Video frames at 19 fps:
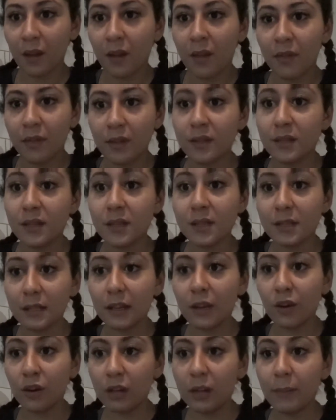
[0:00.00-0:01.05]
This is
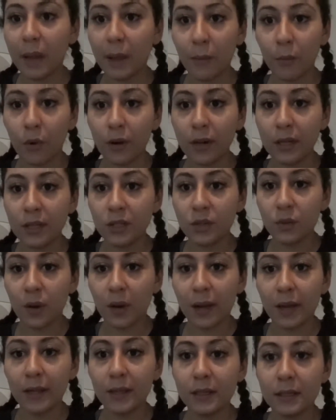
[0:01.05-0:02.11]
literally my mornings, you
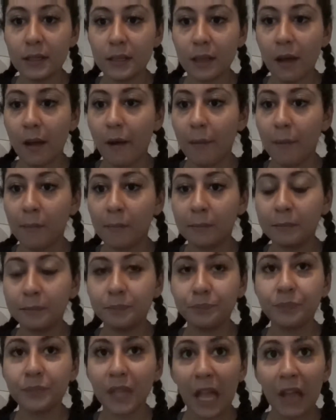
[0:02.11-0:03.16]
guys.
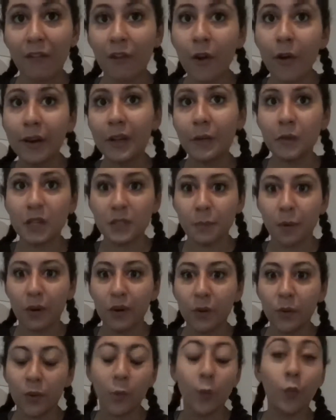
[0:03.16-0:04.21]
I've already
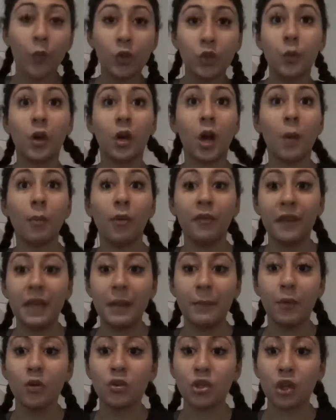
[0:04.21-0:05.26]
responded to a couple of
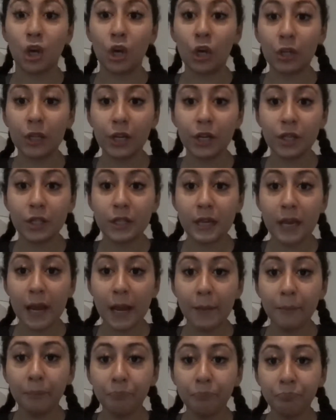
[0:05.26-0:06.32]
emails earlier today,